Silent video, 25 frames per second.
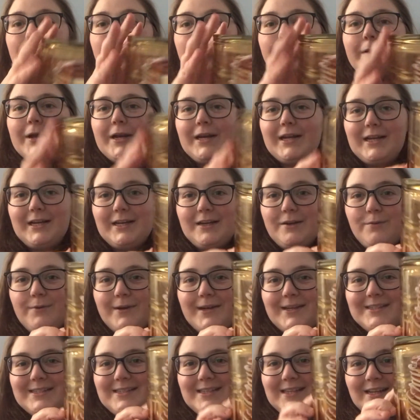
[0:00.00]
But
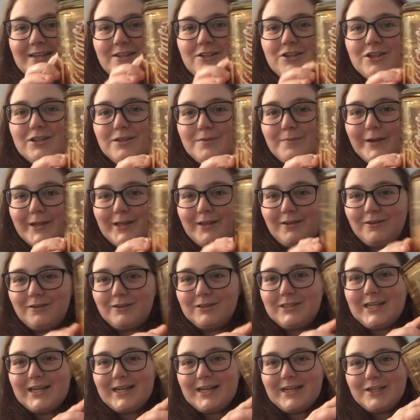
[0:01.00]
anyways, that's just my little
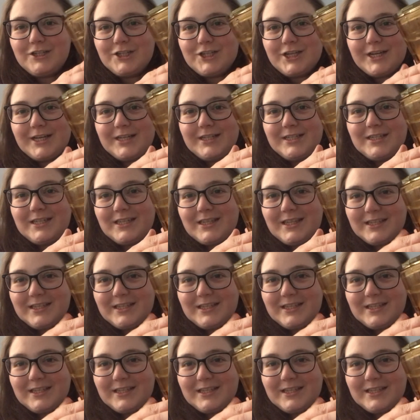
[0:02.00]
tangent.